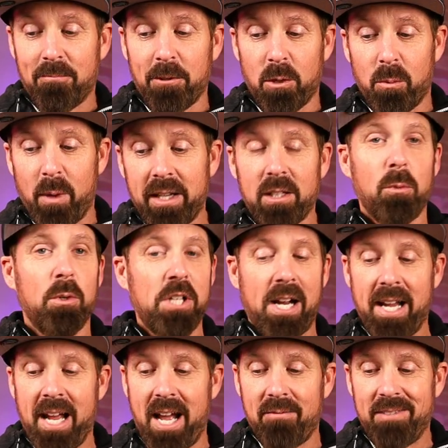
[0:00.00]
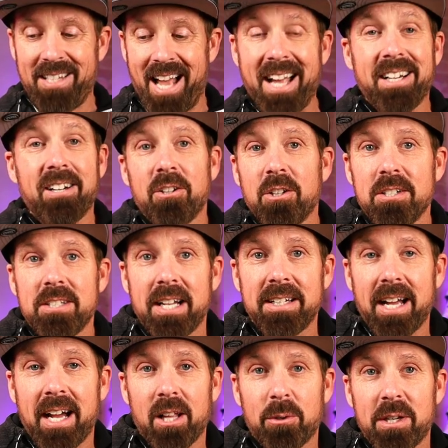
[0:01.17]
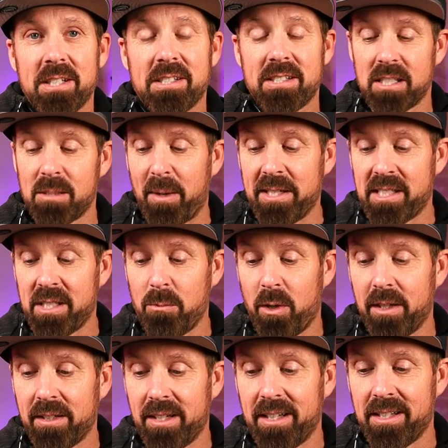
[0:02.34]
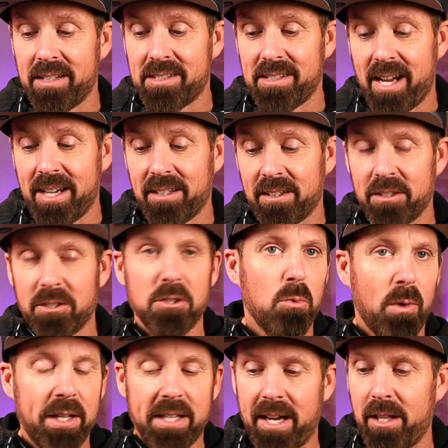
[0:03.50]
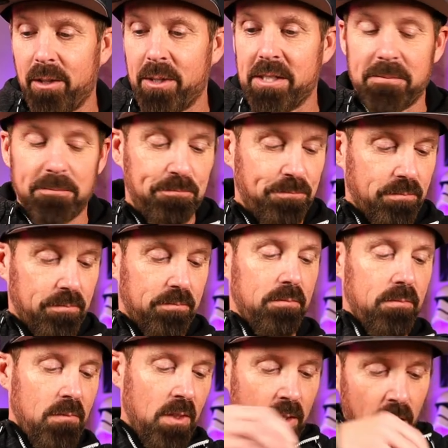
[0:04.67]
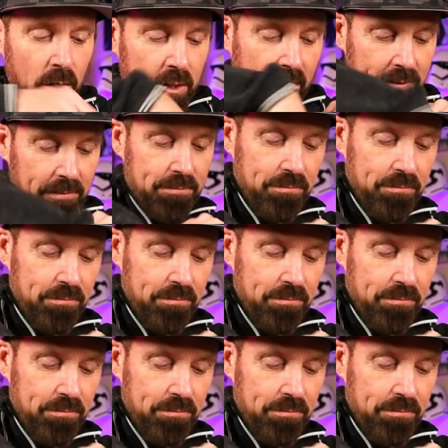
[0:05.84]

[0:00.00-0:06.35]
For the regular, which I have 910 calories, the spicy one is 920 calories. Okay.